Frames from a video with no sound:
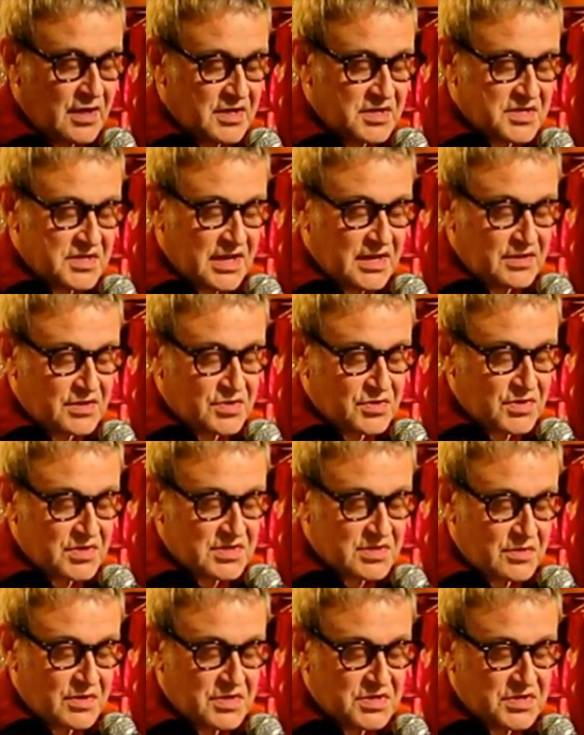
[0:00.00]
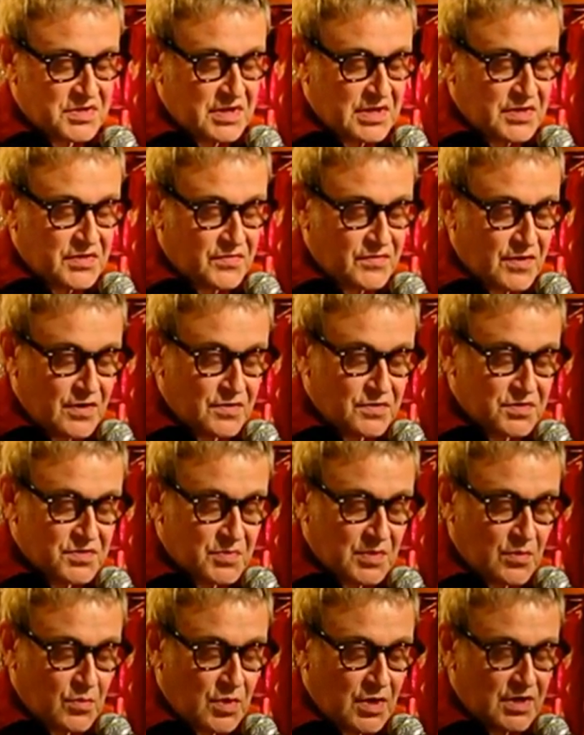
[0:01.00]
Centaurs lost their thrones
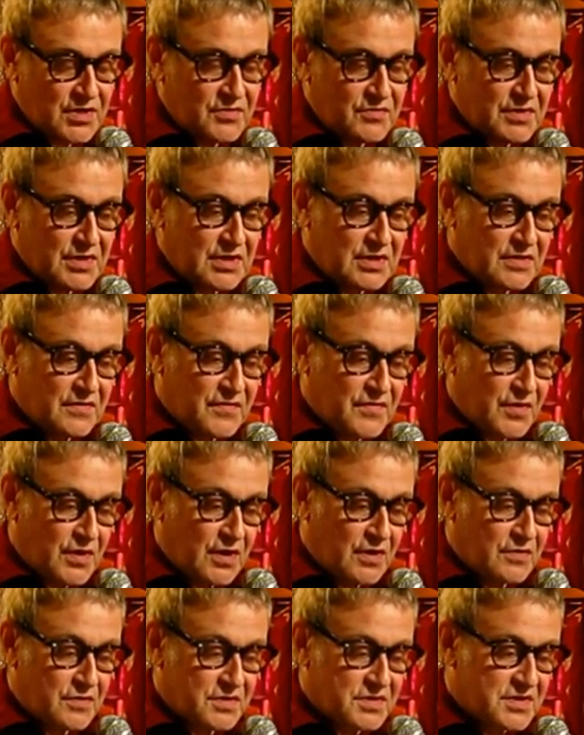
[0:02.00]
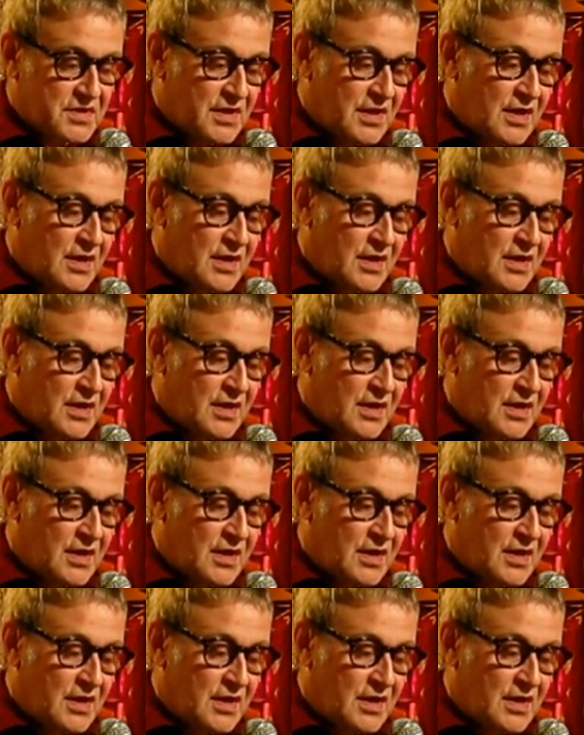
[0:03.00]
while wandering in the forest